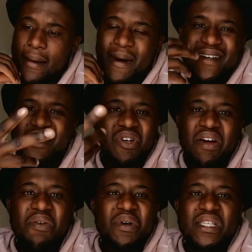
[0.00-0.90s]
but the
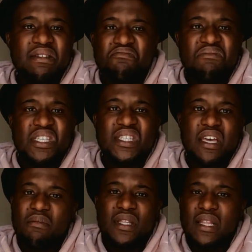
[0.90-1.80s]
driving was the
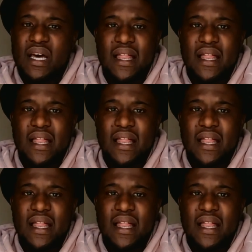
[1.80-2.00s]
same,